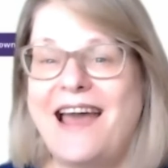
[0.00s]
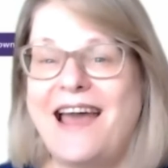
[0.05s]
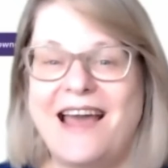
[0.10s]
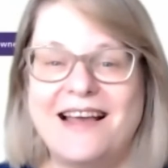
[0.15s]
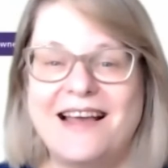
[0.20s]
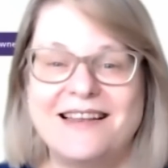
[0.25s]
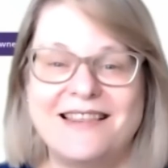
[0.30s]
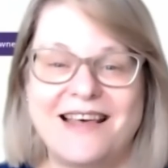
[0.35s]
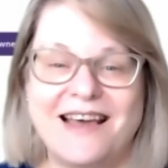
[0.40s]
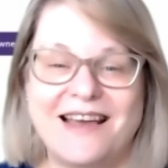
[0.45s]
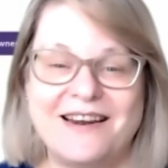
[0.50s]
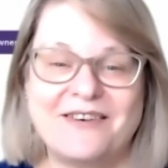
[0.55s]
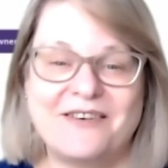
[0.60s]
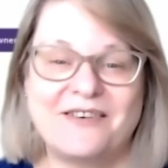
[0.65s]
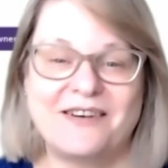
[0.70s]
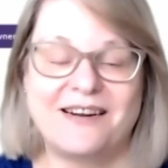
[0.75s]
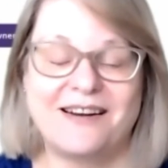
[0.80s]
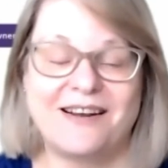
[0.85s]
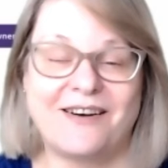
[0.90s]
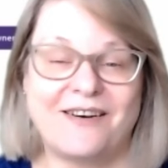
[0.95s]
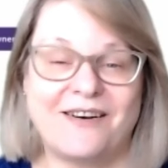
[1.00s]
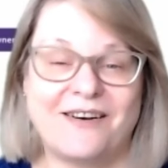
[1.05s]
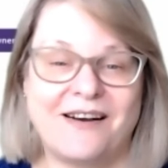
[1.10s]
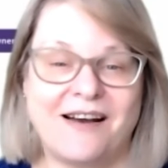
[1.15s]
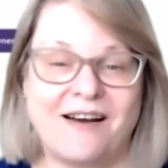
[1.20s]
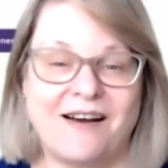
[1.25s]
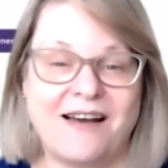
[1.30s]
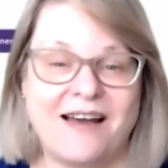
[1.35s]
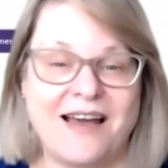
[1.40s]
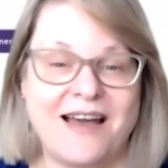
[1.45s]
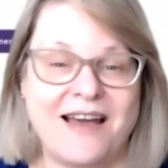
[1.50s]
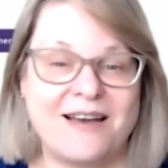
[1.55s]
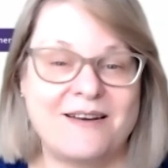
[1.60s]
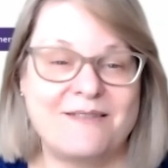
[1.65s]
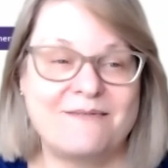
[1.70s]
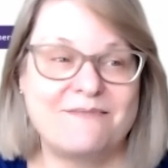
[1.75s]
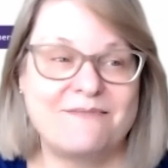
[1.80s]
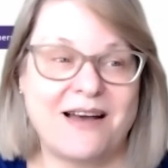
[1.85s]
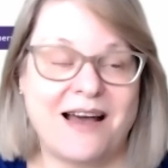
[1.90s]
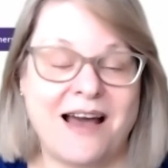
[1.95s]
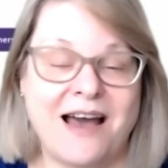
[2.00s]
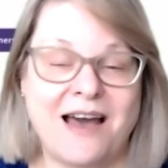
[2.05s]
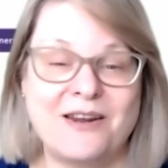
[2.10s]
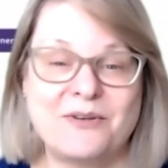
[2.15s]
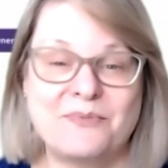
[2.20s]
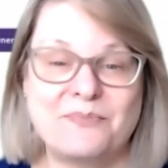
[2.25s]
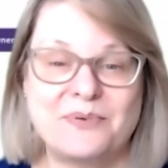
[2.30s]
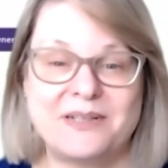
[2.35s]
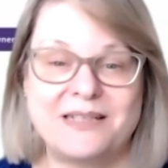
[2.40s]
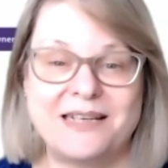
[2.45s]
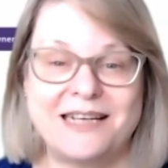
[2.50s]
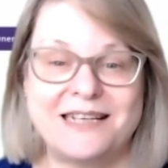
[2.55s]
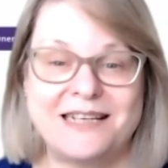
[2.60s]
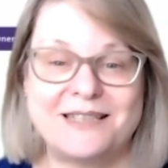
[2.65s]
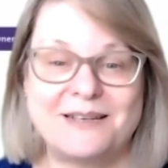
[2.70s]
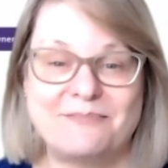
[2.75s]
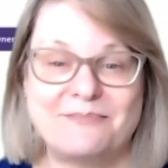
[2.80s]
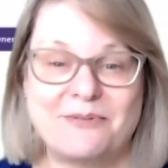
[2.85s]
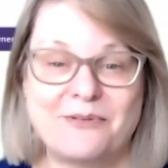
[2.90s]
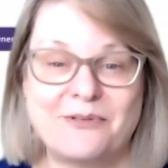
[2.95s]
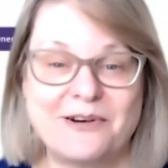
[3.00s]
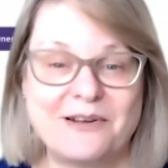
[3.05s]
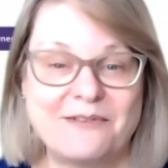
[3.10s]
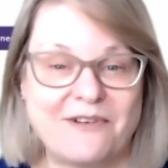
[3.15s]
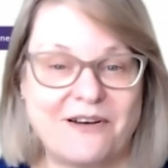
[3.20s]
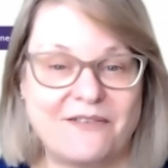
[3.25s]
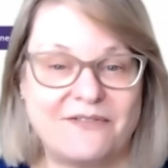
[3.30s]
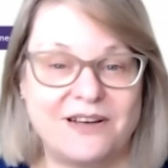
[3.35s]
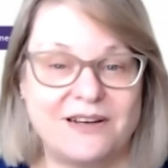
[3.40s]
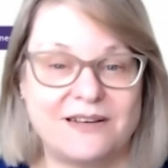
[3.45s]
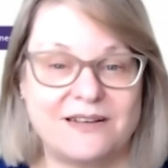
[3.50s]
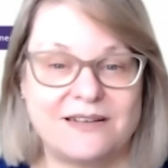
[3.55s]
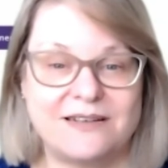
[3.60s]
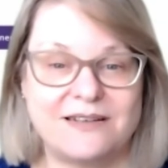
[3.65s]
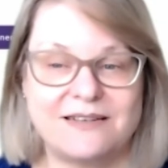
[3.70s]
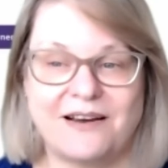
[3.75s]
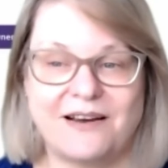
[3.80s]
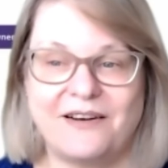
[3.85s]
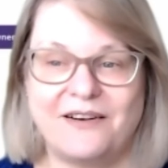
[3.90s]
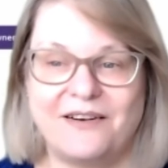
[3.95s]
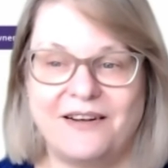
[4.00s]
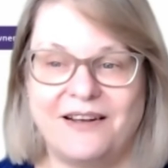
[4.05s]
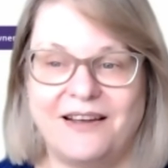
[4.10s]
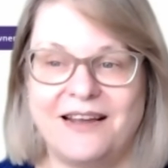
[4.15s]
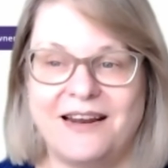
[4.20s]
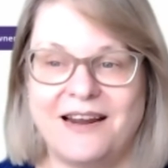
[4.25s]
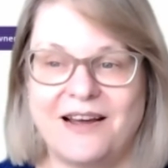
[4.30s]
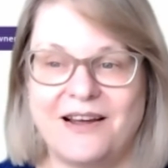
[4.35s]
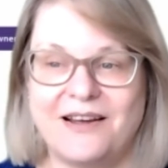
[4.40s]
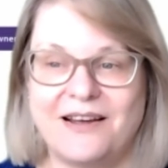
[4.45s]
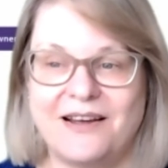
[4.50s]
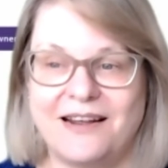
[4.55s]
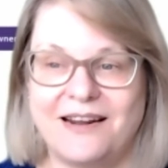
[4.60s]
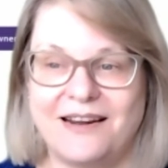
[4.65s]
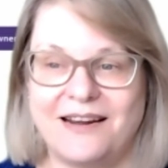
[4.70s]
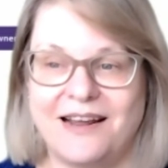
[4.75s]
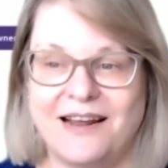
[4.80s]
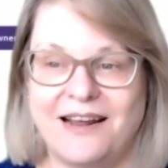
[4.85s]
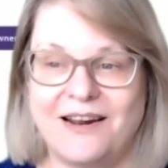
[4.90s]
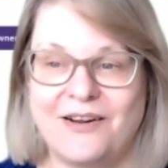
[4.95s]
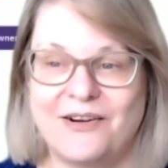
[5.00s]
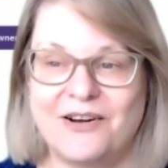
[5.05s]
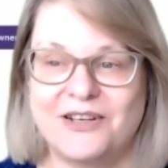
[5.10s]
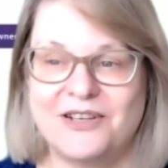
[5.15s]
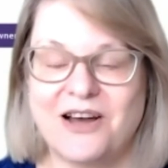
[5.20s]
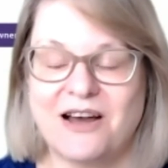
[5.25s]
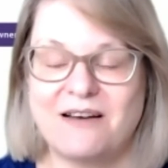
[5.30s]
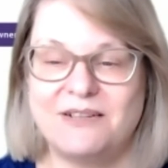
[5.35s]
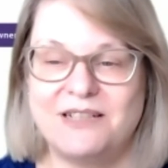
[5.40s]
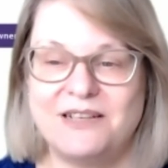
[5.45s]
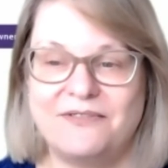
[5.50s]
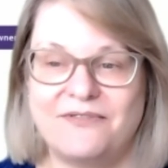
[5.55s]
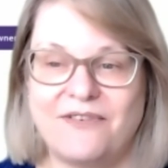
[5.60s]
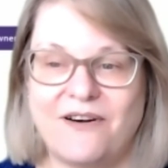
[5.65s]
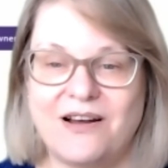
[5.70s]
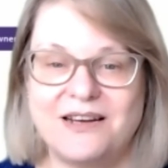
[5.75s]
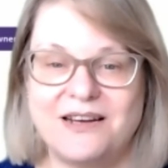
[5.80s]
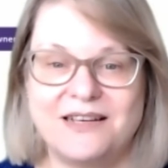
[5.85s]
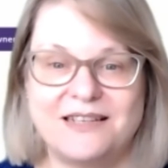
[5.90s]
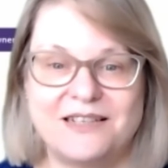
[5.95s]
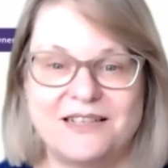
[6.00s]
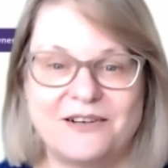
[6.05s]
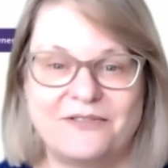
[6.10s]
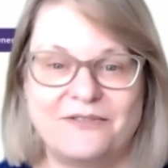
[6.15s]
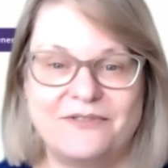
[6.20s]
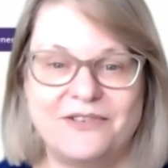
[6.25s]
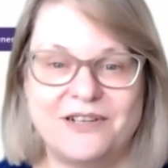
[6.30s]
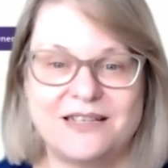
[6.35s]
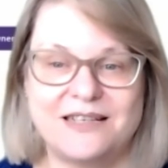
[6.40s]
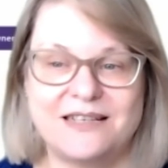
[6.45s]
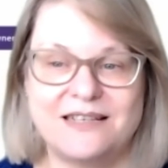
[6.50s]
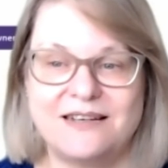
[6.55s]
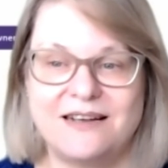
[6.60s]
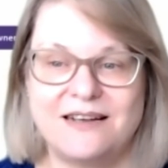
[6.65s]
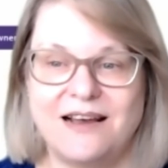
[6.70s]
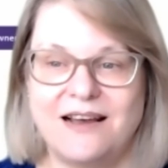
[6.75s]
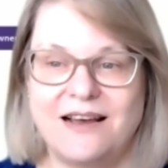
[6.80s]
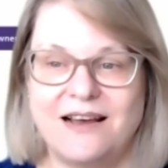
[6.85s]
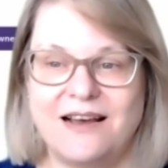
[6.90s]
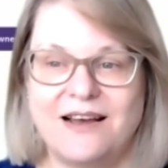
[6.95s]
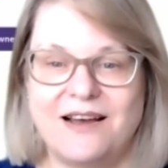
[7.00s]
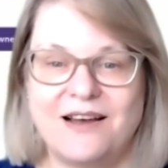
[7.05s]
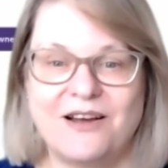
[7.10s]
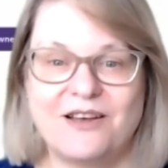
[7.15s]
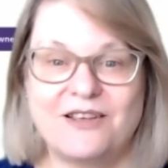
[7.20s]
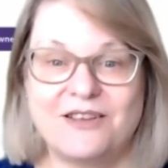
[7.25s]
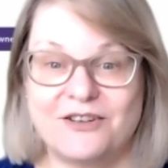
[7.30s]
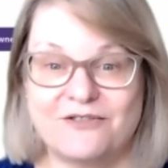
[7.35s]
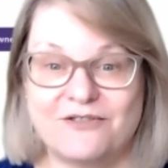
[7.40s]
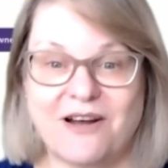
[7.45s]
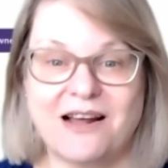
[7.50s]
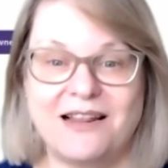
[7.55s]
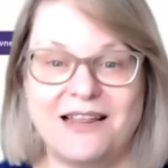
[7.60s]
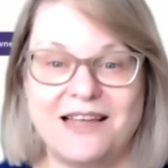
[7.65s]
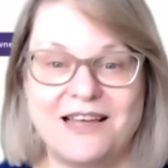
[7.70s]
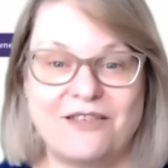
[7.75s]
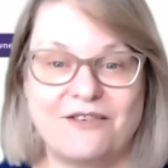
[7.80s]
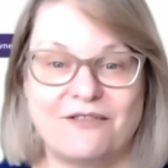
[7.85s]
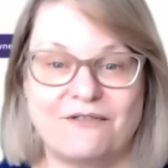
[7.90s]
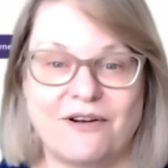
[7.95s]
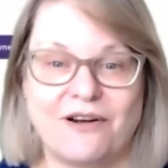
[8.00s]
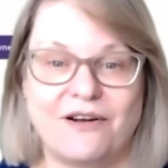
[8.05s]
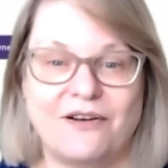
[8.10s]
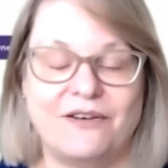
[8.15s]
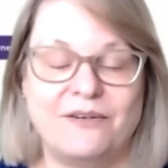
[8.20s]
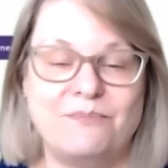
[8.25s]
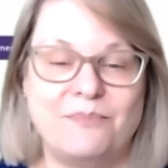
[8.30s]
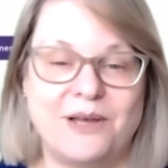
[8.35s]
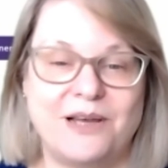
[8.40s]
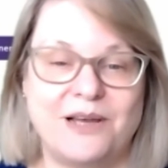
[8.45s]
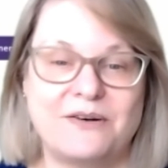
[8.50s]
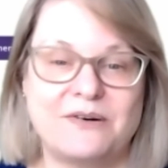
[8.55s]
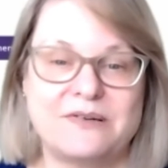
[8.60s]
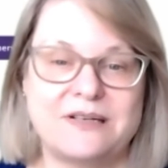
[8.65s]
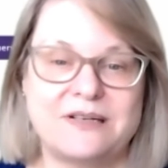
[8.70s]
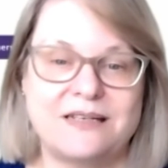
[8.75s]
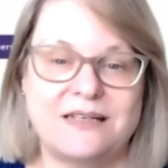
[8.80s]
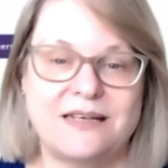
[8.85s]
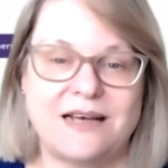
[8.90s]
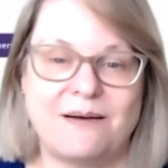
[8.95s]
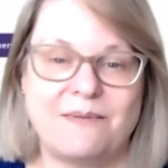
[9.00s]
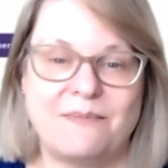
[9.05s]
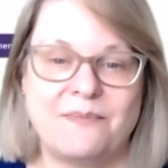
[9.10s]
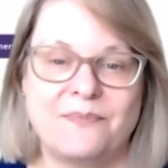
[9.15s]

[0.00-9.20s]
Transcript: and they're not 100% supportive of it. So, a lot of times you find yourself just struggling through because,